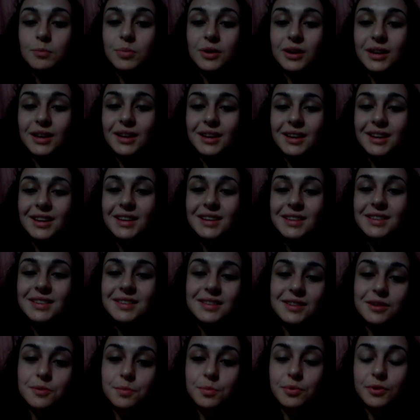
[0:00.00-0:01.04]
but he's
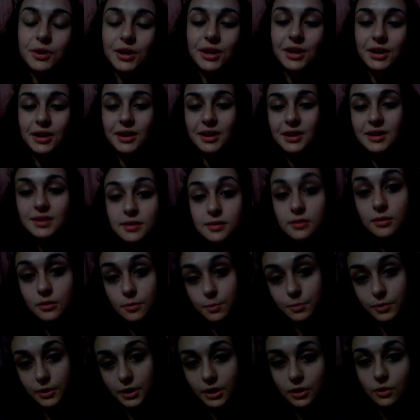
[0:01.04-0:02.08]
still
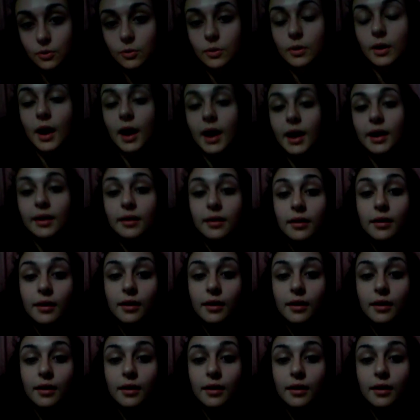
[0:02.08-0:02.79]
a pretty cool guy.